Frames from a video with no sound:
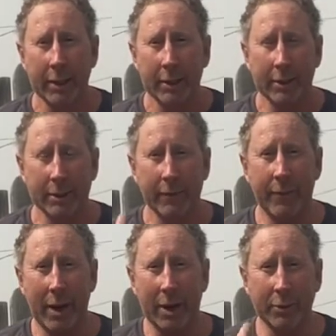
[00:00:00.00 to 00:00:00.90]
Because the
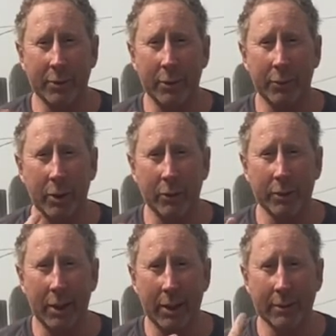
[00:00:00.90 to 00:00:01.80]
faster the Earth
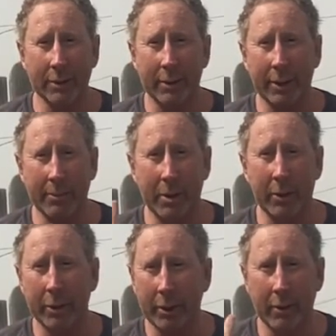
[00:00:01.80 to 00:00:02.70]
rotates, it's like a
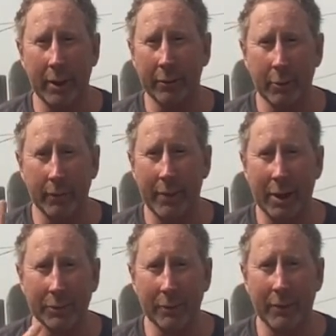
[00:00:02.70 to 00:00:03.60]
merry-go-round going
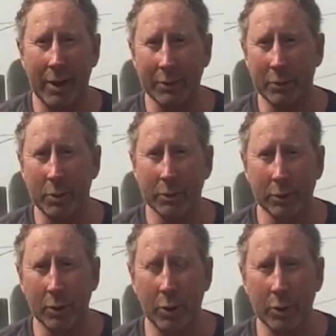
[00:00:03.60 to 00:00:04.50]
faster and faster wants to
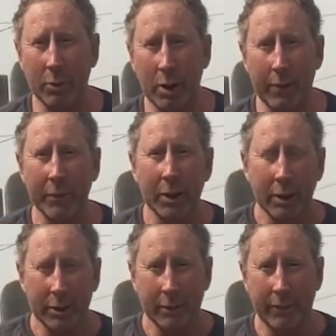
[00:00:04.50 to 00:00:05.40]
throw you off.
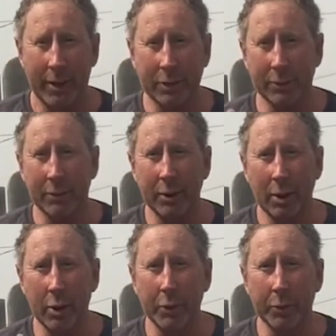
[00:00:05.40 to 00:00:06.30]
The faster the
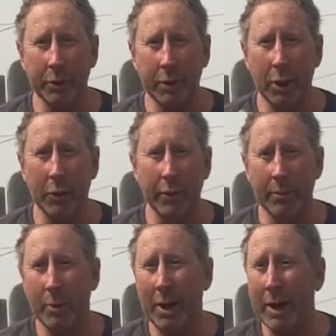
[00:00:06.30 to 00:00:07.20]
Earth would go,
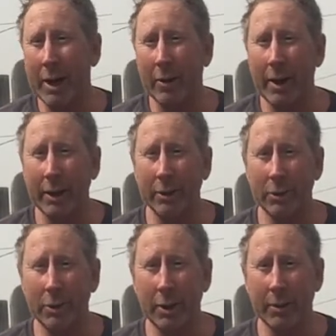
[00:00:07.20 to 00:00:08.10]
the higher I could
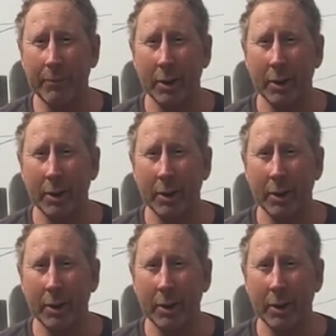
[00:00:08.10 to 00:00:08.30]
jump.